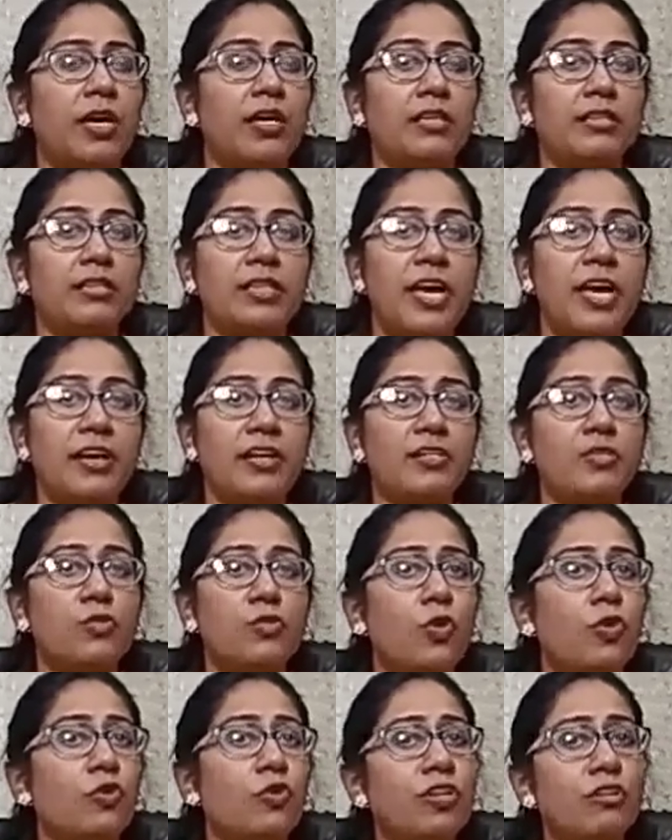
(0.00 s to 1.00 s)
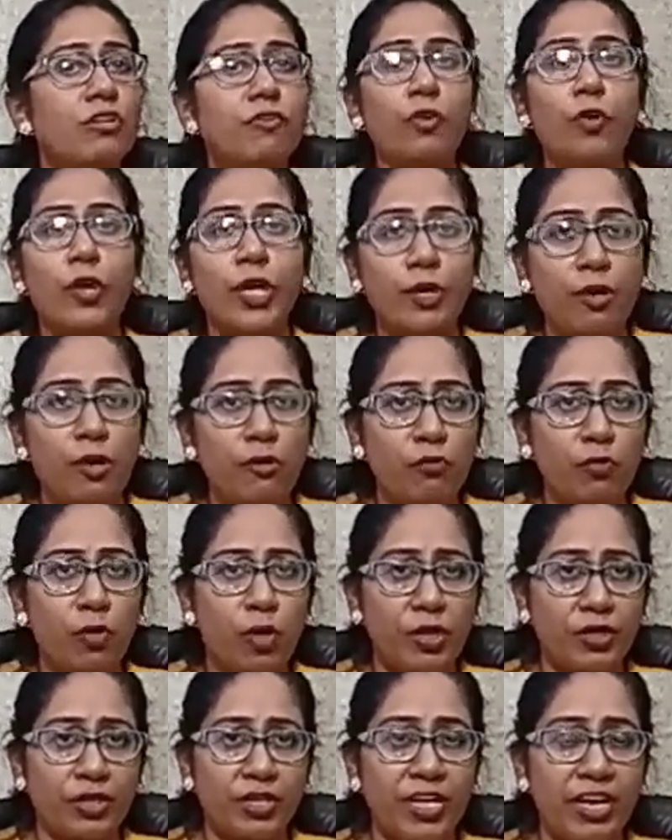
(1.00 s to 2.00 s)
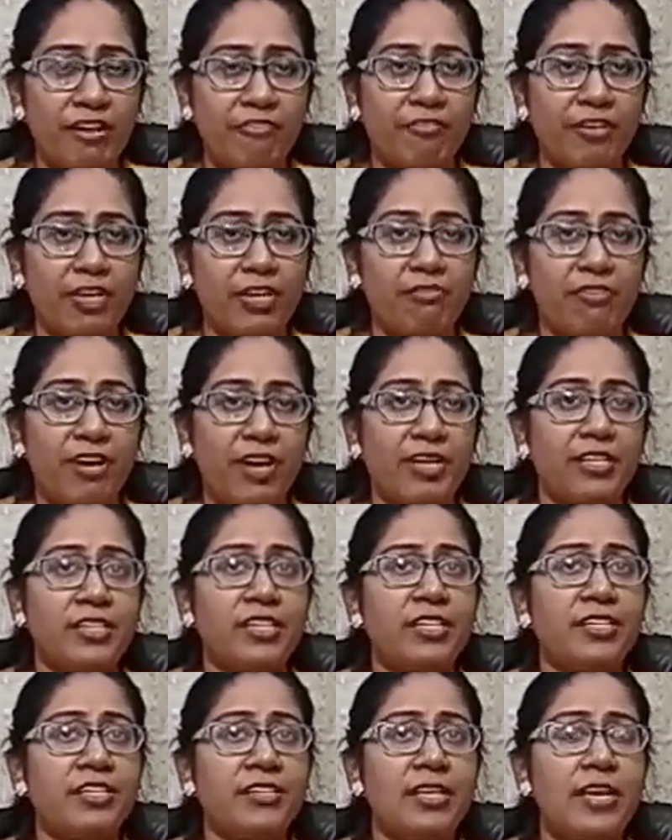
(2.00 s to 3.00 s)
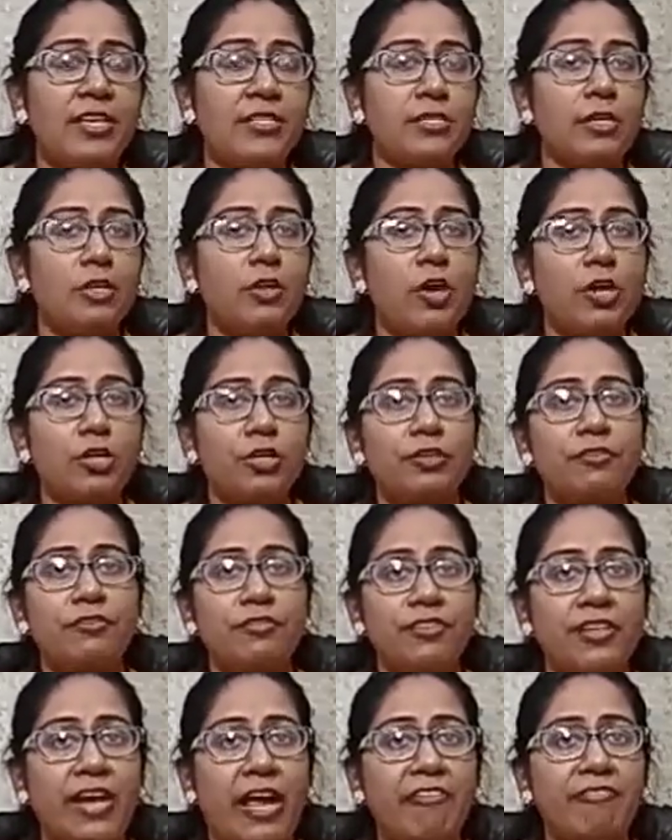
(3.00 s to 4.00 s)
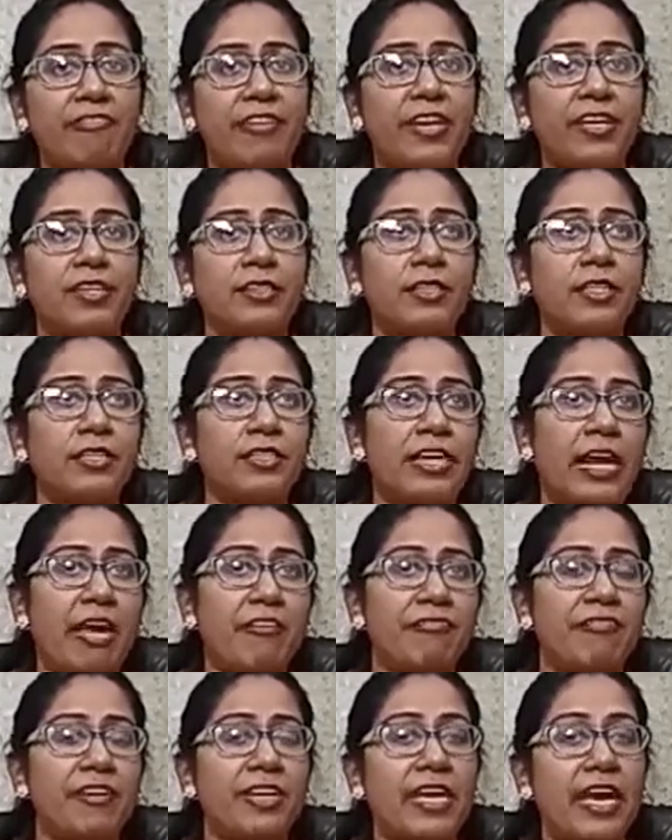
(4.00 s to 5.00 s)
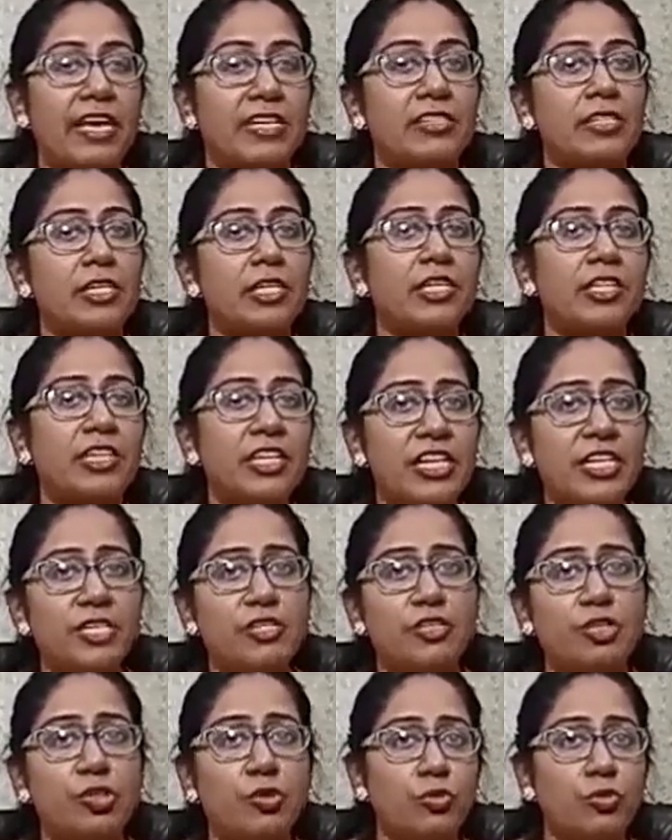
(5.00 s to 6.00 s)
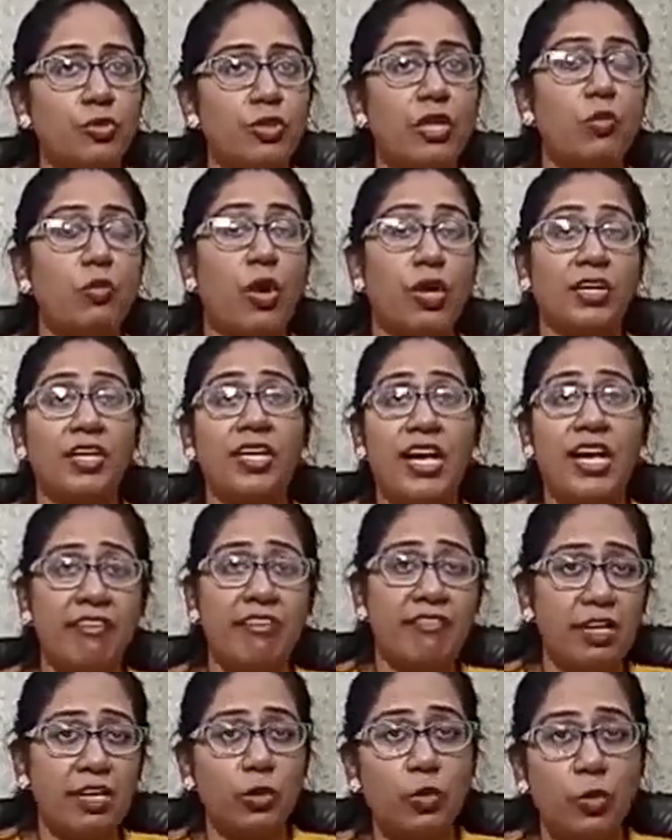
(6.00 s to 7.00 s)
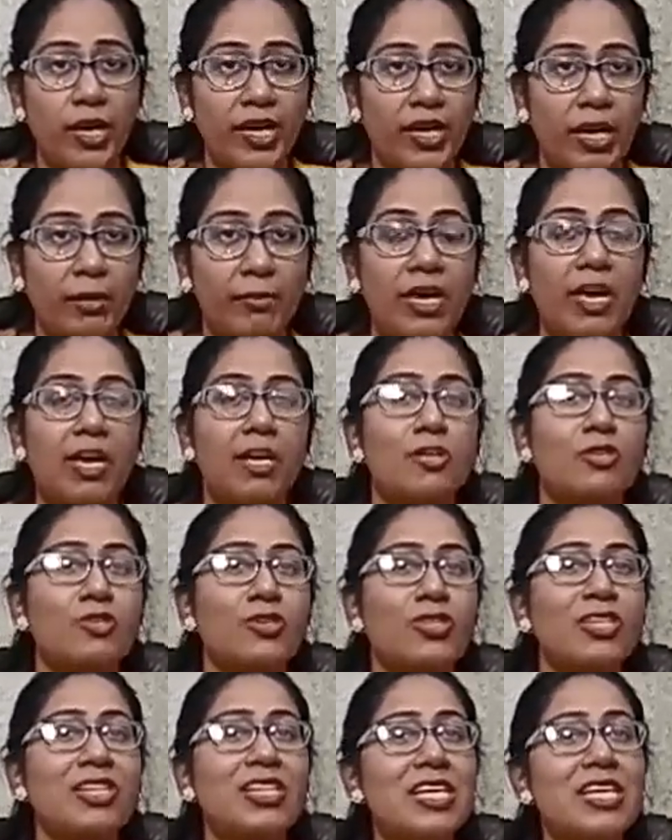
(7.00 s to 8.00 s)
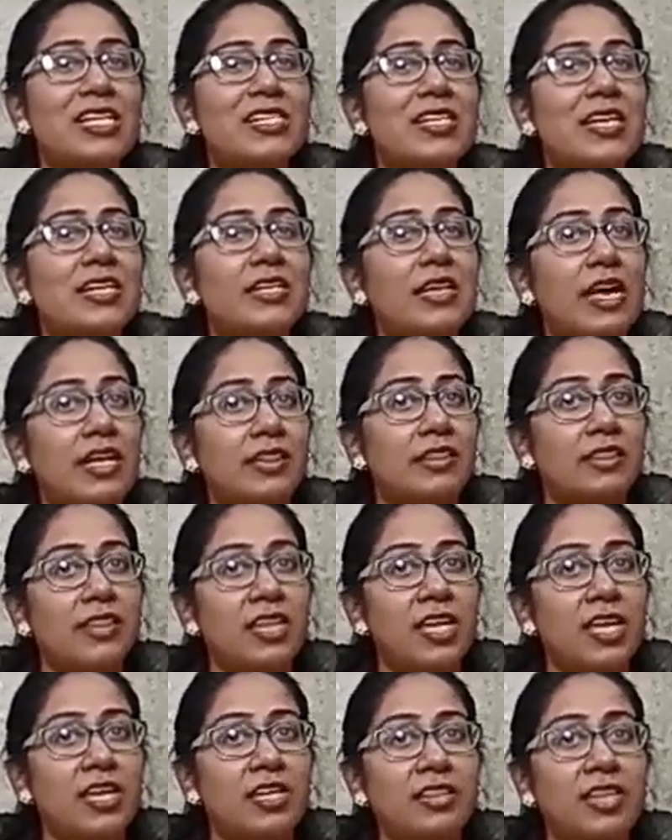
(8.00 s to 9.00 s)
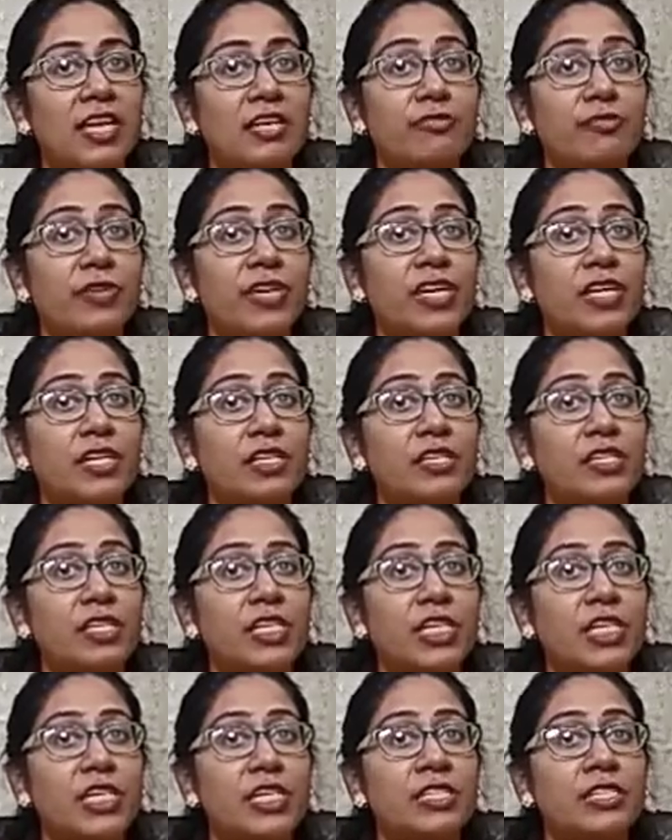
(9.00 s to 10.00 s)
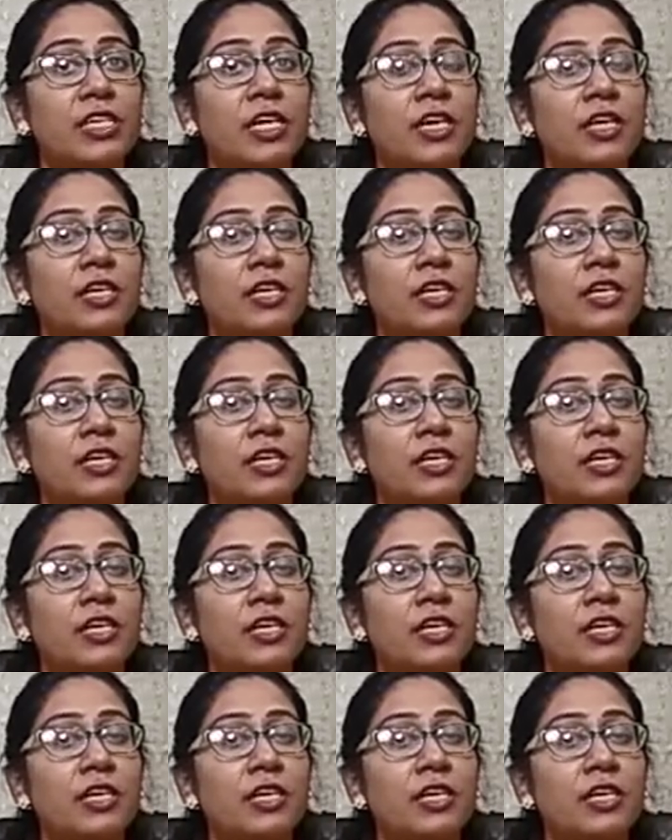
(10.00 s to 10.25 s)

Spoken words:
There is overflowing of water everywhere. That there is a lot of traffic. The traffic has increased due to the water level going up. So these are nothing that we need.